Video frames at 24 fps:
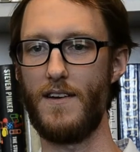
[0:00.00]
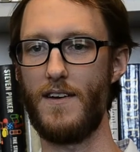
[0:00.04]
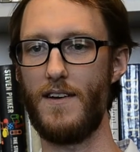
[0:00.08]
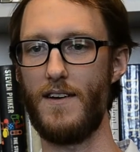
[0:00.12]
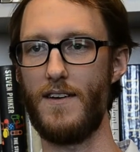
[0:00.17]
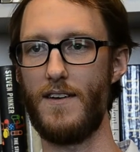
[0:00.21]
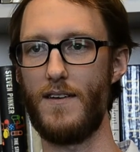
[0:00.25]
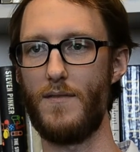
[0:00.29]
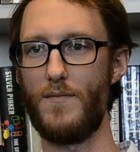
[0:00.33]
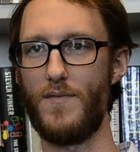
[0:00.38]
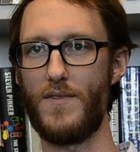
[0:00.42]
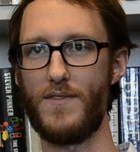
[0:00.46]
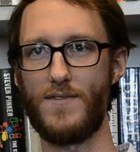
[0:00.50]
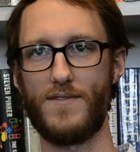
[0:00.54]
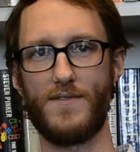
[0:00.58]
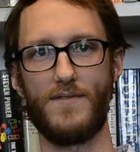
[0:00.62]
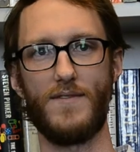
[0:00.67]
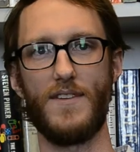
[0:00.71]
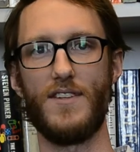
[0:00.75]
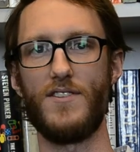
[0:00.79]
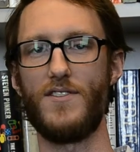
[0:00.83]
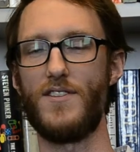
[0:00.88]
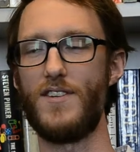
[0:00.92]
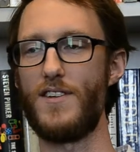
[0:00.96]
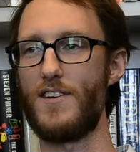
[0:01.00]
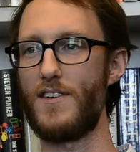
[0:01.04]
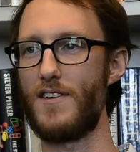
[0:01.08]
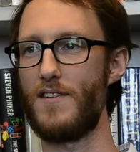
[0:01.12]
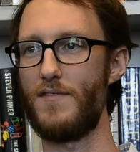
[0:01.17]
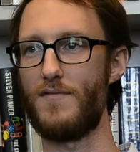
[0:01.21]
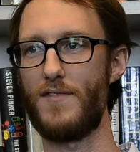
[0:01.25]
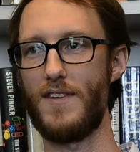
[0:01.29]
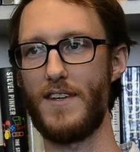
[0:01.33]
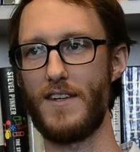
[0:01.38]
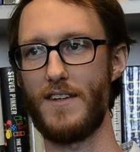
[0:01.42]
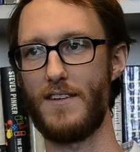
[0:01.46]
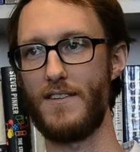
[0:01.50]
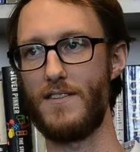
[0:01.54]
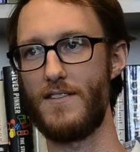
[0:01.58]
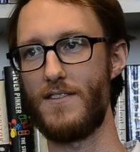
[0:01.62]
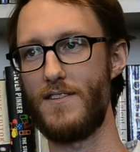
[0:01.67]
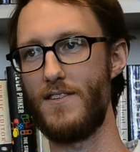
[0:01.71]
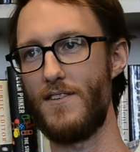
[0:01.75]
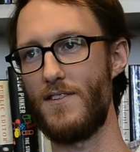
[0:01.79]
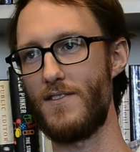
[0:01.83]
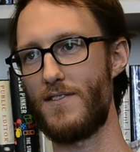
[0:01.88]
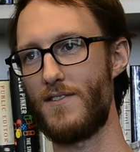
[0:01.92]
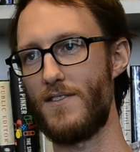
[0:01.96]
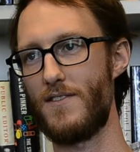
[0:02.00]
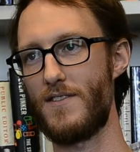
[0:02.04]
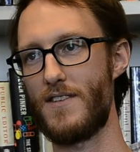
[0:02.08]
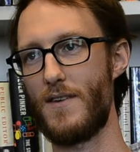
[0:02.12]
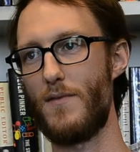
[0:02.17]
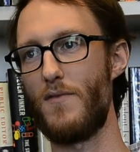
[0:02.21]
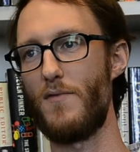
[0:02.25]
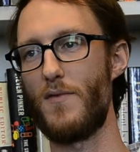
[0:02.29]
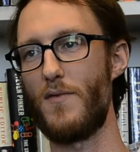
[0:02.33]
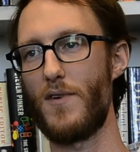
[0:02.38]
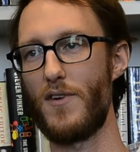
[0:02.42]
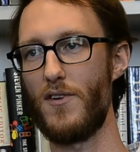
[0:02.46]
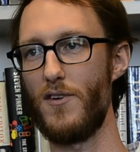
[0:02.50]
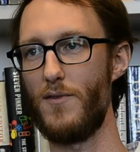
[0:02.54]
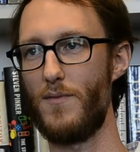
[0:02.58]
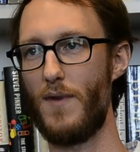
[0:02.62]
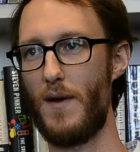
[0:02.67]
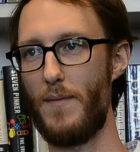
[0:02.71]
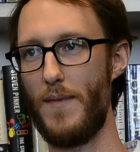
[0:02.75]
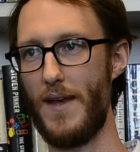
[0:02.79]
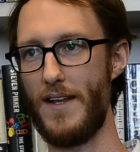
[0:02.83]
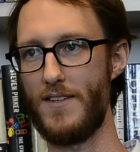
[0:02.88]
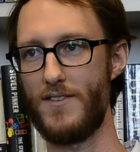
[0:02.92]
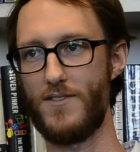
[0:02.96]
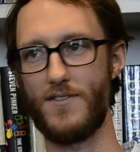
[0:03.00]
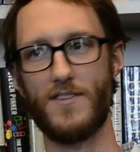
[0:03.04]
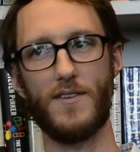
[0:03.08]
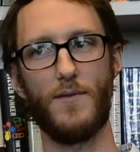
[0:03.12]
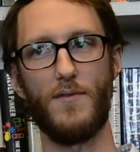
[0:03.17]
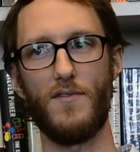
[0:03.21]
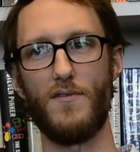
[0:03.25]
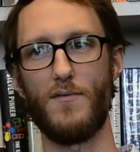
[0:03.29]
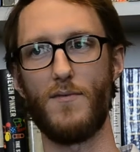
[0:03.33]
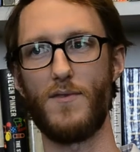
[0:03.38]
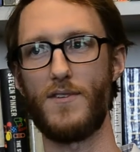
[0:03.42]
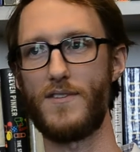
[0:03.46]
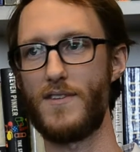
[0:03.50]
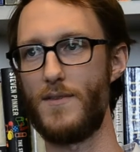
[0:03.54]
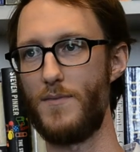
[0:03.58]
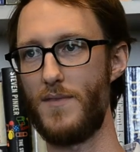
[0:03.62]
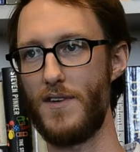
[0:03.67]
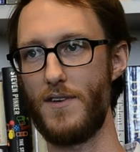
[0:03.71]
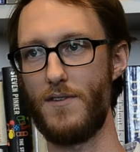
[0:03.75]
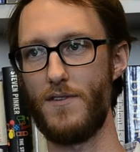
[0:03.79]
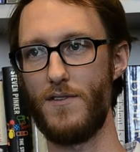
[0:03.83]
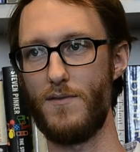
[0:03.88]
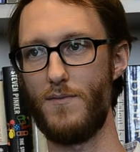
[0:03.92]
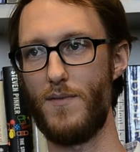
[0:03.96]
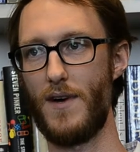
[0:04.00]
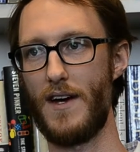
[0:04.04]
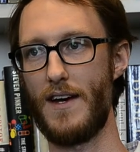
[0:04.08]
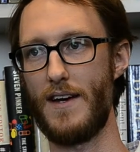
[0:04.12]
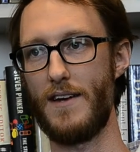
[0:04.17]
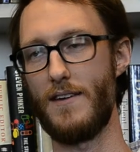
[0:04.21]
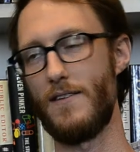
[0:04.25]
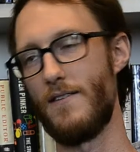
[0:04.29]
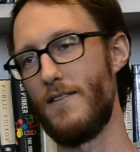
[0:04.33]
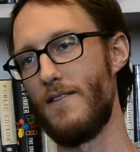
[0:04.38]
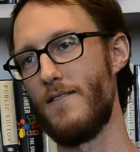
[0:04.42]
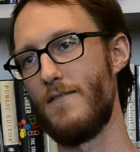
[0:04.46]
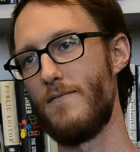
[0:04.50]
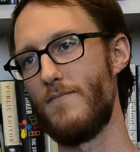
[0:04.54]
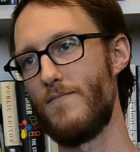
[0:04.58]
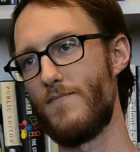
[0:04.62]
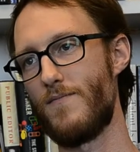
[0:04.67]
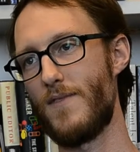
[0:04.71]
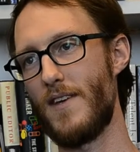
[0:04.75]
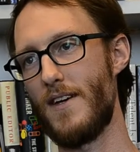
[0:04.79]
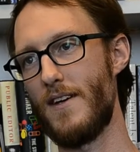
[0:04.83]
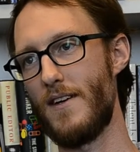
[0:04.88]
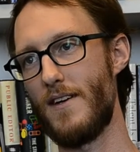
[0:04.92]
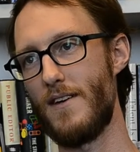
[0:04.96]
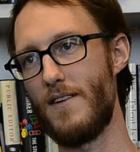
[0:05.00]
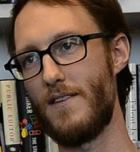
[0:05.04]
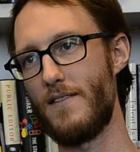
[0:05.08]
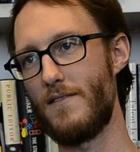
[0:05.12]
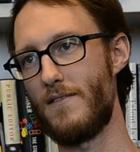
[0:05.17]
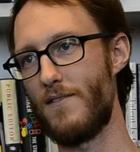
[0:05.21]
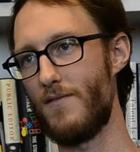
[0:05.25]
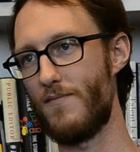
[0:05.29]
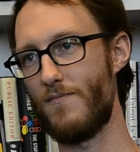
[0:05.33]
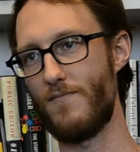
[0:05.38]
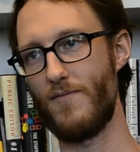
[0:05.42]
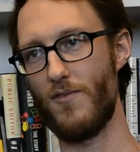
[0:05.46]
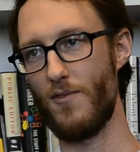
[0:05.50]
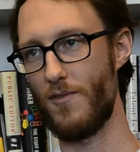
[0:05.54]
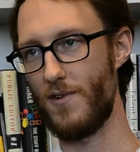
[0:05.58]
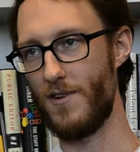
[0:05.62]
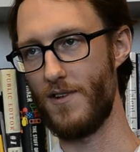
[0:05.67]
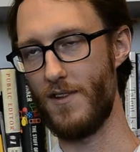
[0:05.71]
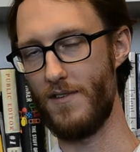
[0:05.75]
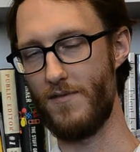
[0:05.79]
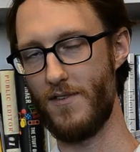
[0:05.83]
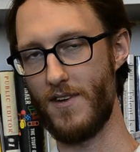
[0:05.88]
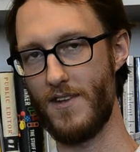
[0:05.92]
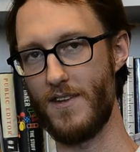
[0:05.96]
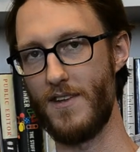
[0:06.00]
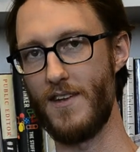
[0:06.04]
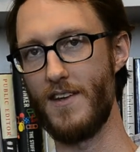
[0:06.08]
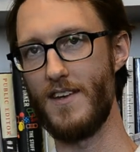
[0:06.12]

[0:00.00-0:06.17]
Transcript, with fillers: Um, there's engineering FIGs, you know, so some of them are grouped by major, some of them are simply grouped by uh, the floor you live on.